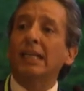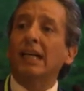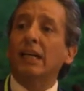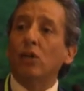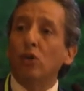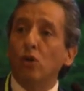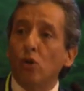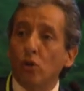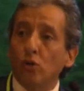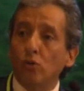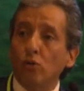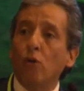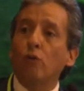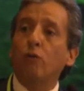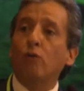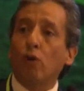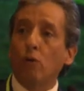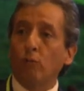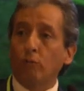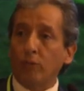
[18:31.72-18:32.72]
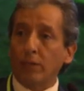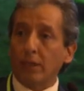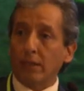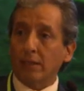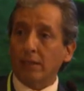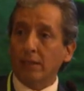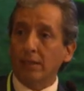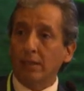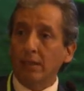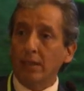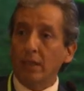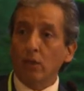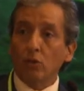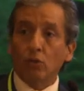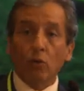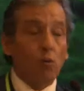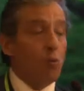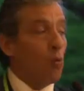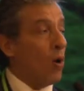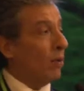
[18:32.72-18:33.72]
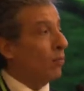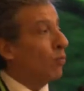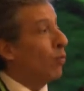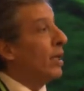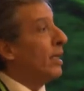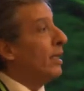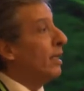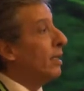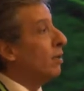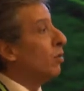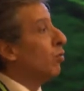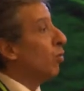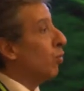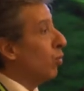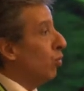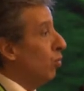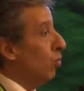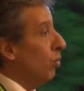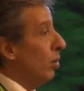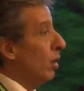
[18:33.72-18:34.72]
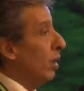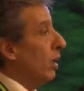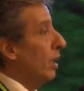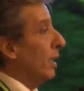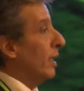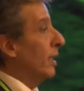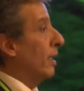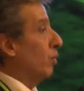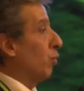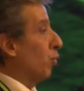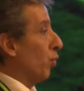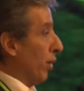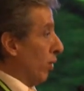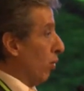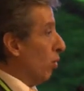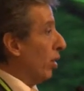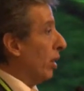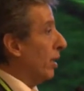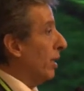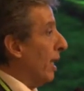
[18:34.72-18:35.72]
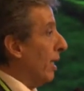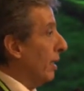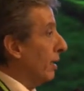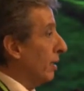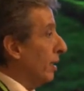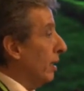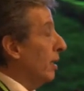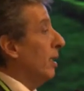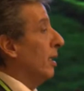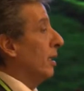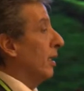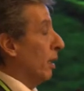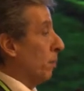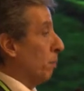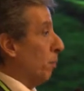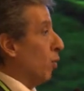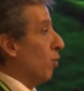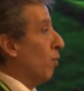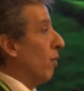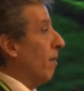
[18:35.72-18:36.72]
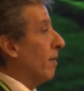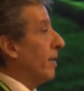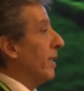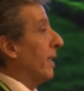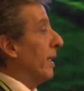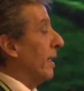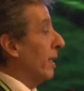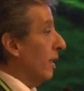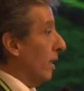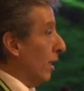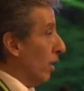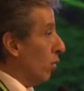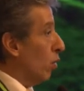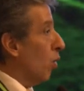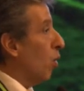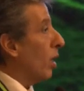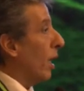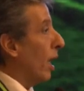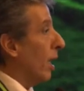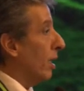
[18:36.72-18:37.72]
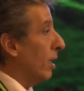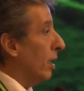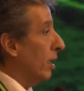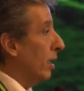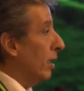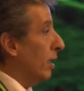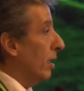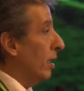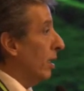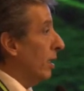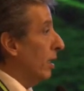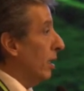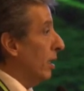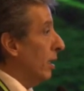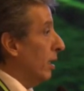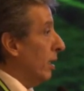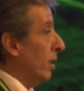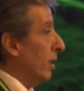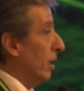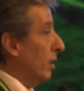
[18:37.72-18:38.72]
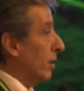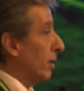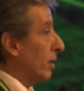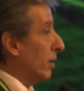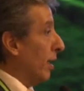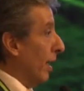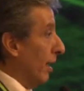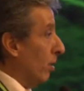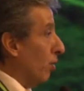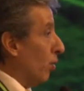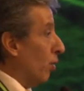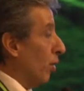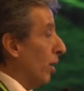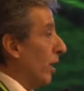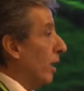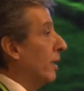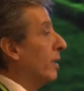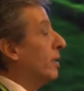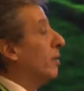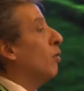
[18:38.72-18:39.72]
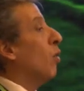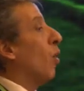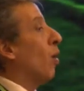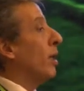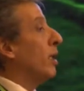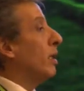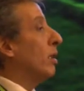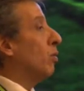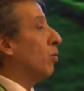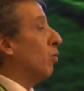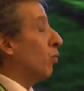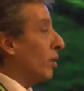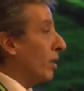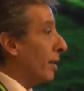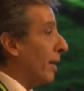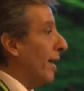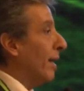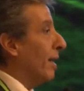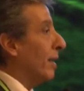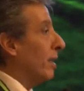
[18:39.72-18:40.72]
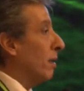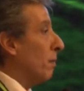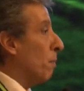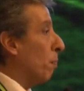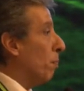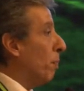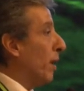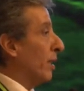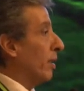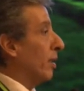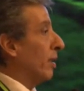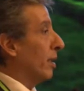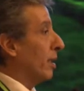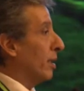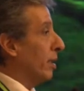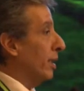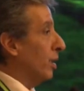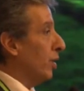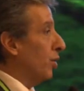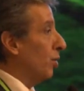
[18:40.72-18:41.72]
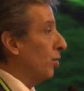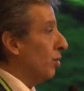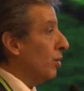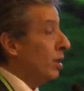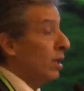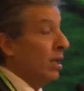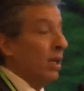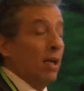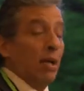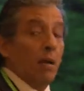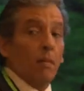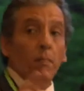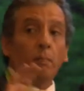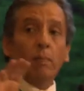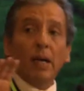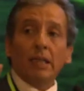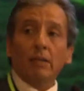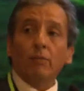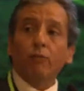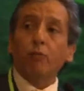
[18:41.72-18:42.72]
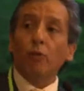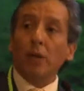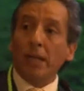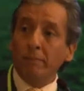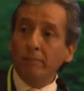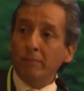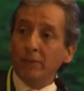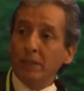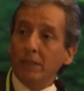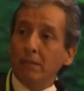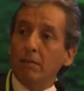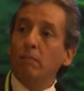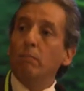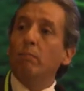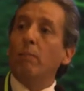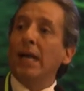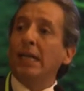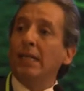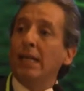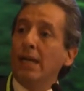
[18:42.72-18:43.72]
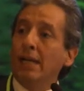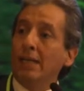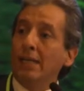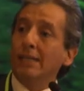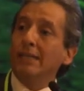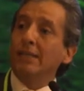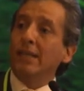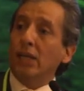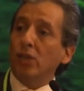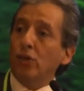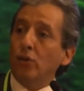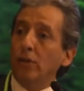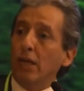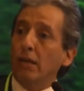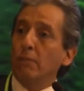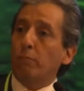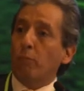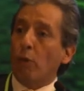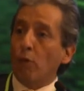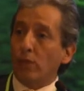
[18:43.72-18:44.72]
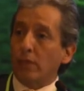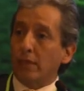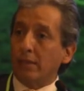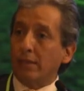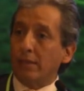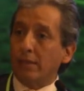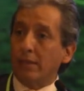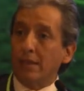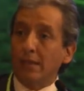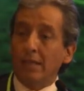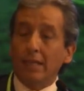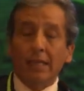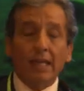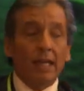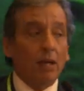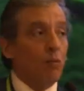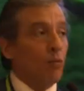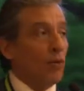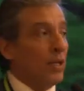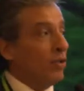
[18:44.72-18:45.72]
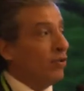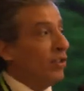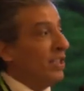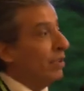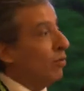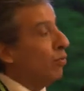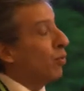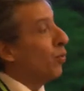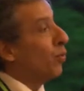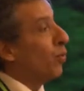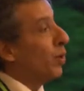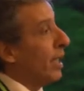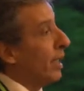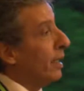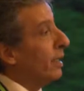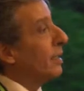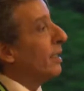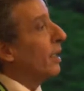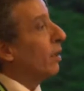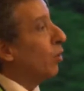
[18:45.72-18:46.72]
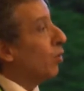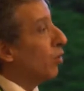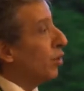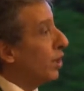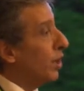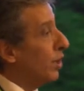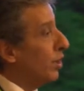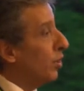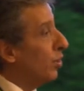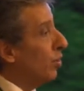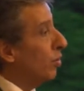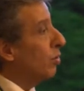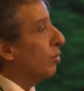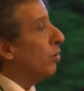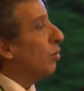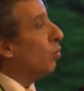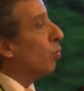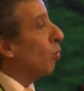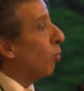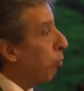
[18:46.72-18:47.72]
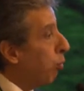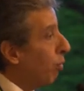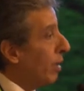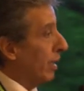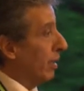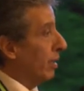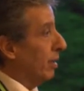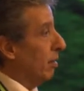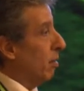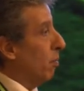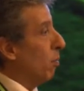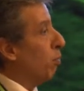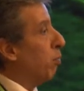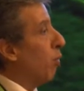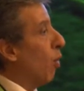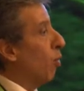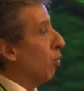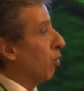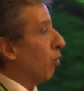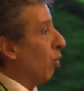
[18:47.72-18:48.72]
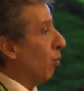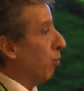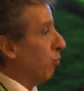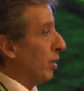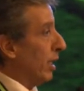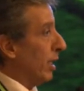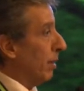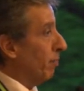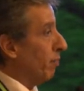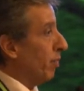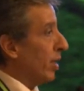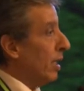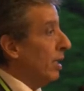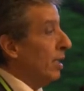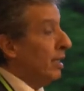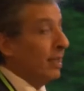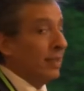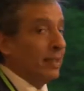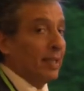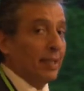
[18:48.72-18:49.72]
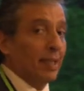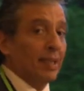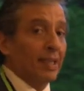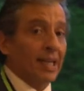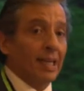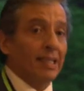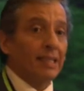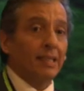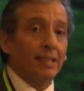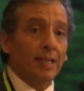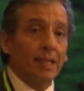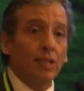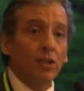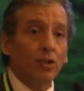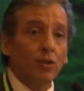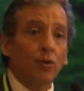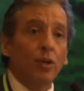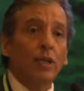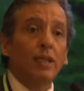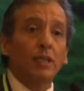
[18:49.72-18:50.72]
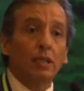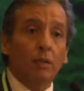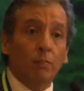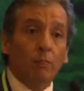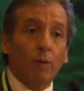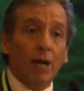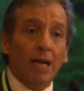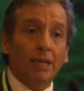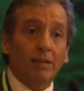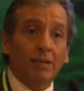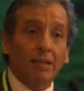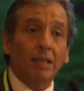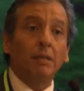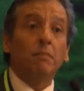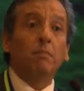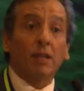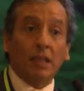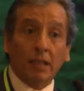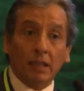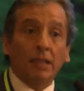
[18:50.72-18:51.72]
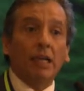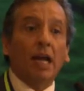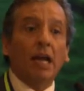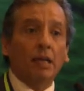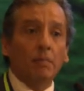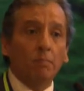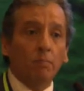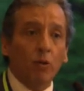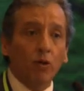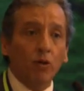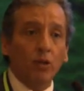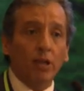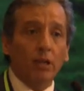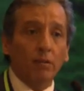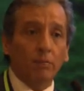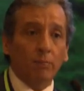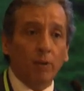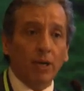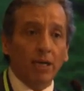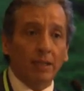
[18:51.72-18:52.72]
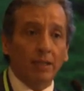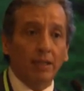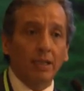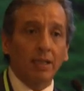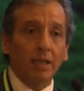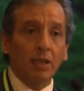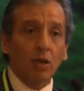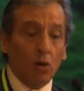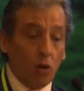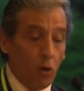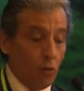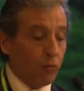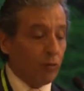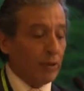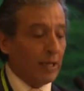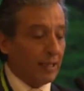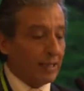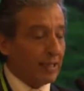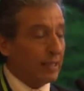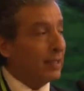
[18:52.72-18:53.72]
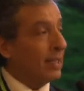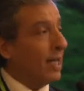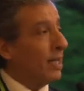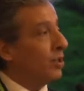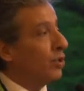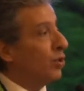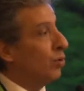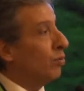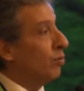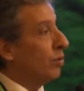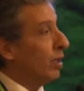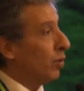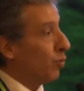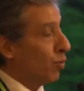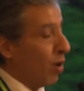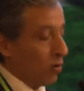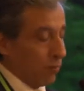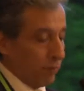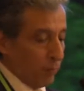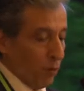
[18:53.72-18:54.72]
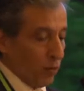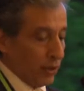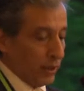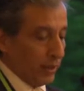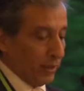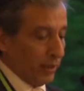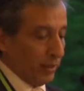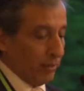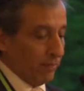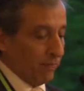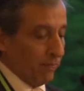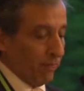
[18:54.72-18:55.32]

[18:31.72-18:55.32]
a lot of conflict. So what we need to do is to recognize that probably in the local sector, it's going to take better decisions, but framed by national policies. And we need to create the conditions to fit both of them. Decentralization, it is an important part of the discussions around policy.